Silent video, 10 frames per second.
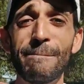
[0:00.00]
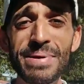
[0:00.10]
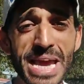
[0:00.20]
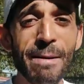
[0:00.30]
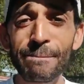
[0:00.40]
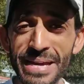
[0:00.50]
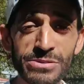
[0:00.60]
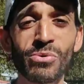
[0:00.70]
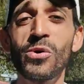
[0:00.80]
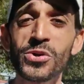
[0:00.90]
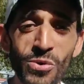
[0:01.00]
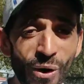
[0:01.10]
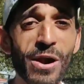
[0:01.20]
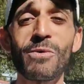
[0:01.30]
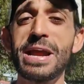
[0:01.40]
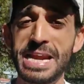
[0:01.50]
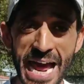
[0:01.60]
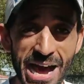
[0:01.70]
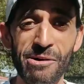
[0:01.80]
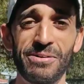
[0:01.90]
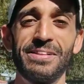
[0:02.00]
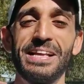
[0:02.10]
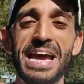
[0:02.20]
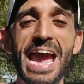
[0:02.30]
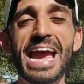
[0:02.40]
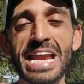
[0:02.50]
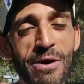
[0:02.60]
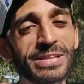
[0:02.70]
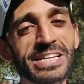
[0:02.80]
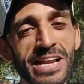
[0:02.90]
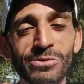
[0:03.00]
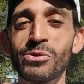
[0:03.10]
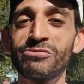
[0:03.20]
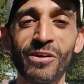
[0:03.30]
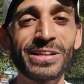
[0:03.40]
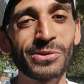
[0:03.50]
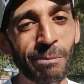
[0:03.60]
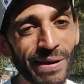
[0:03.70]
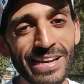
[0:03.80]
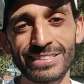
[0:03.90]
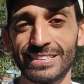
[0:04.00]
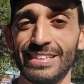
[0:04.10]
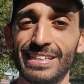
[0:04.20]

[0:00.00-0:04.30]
Be at peace with who you are right now, and everything else will fall into place.